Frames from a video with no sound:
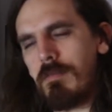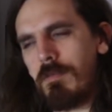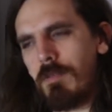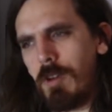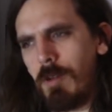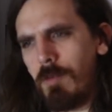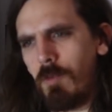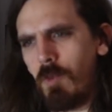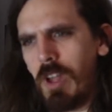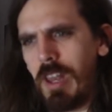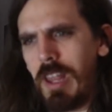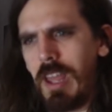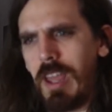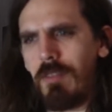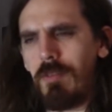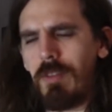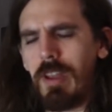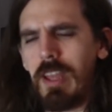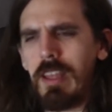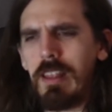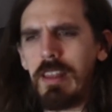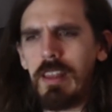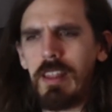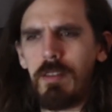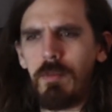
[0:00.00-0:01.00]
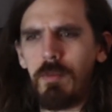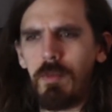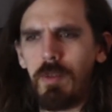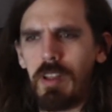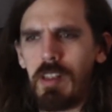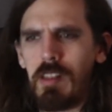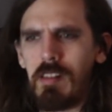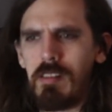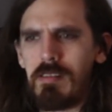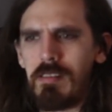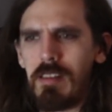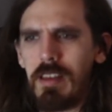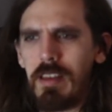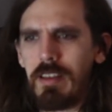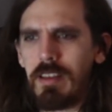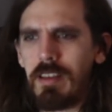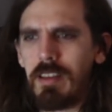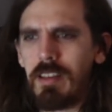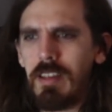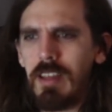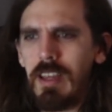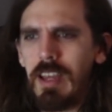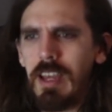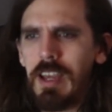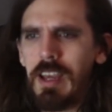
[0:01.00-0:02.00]
From what I read, it was
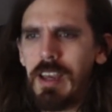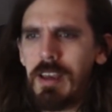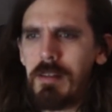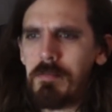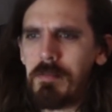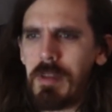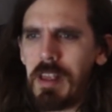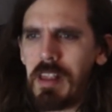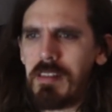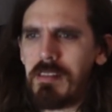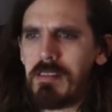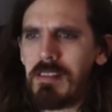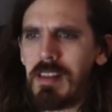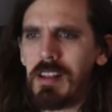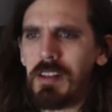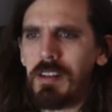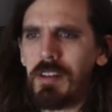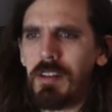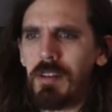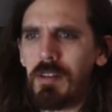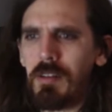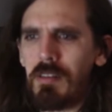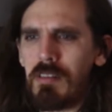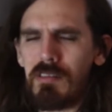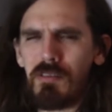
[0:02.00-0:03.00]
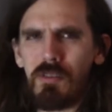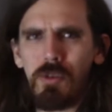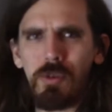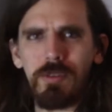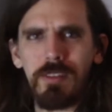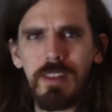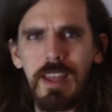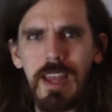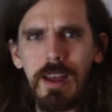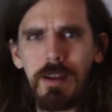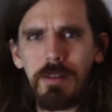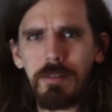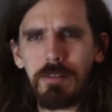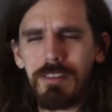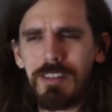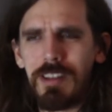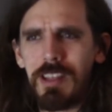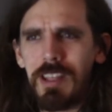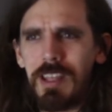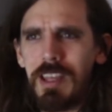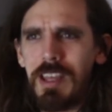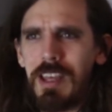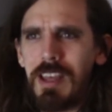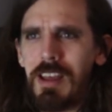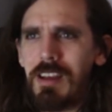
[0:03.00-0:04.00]
a bestseller, sold out,